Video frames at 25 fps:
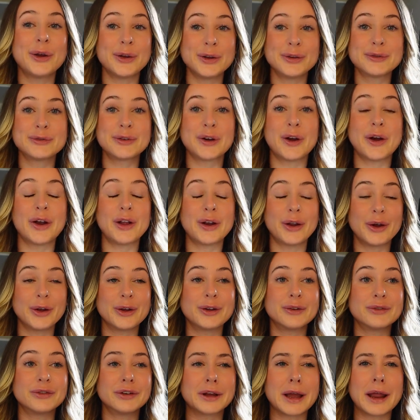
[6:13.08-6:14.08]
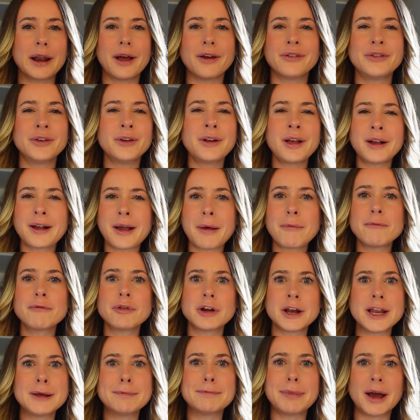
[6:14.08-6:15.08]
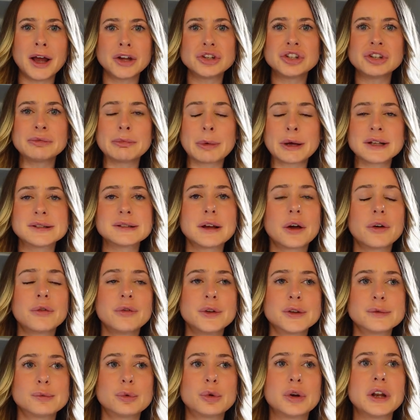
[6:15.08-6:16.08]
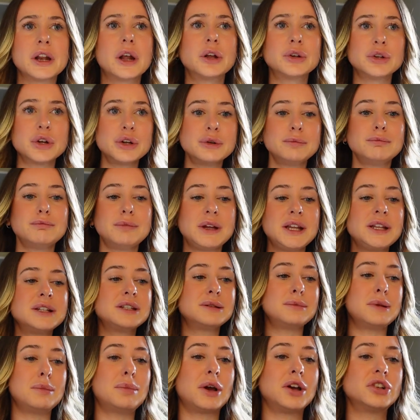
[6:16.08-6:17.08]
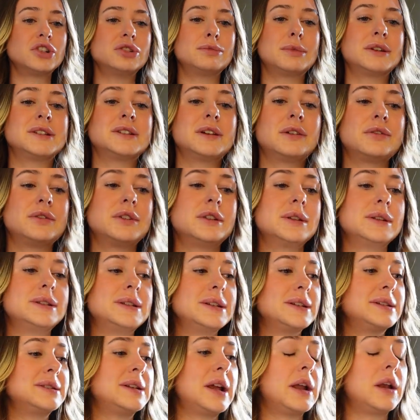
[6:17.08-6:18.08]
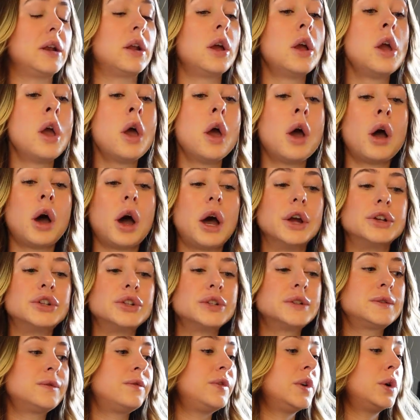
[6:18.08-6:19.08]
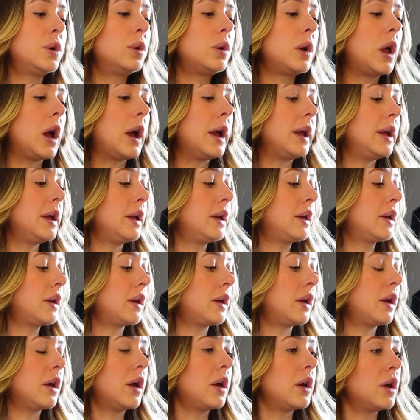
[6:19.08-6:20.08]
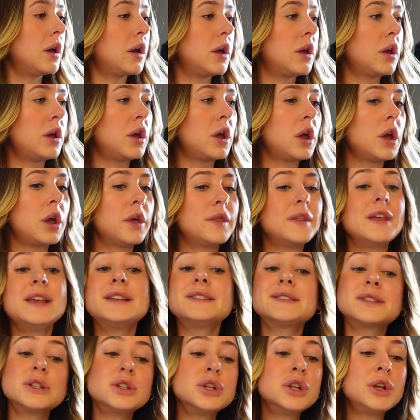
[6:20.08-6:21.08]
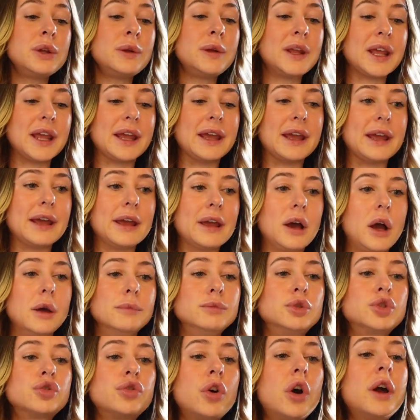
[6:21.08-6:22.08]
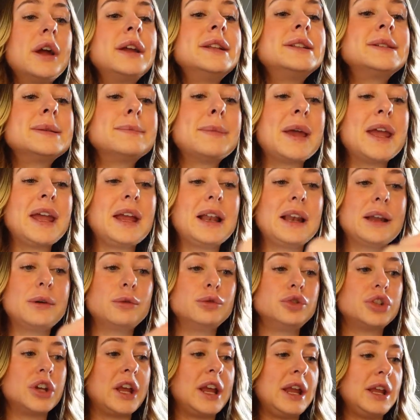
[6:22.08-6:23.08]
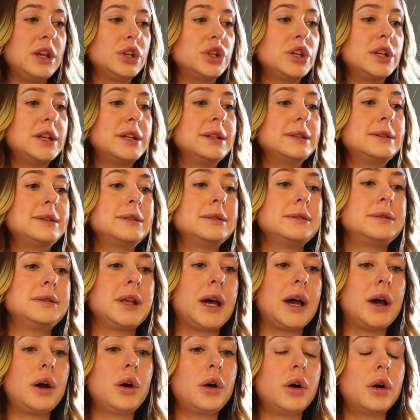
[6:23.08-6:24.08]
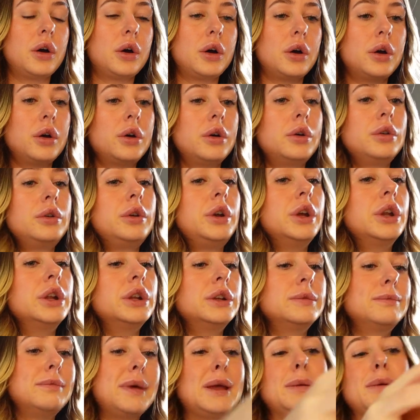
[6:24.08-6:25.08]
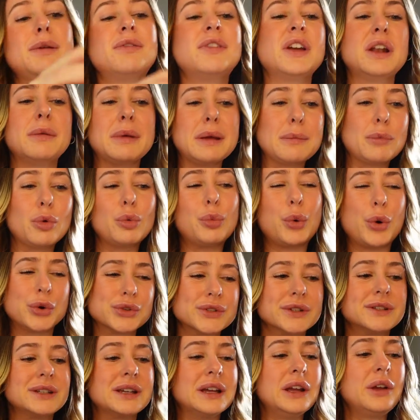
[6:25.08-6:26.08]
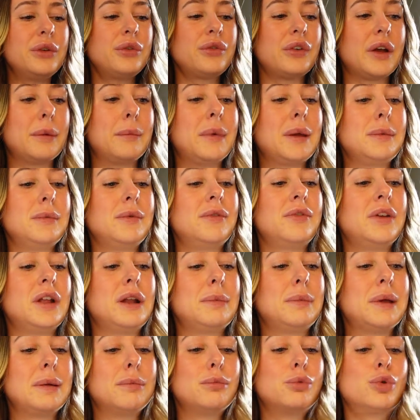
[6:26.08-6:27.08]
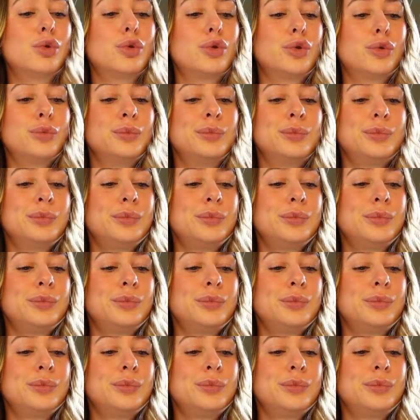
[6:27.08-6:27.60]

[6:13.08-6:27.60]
over and over again. I feel like I'm really bashing myself this morning. I don't mean to be bashing myself to this extent. I just feel like it's the new year. I'm trying to make little changes that are going to make me feel a bit more positive and make me feel a bit more,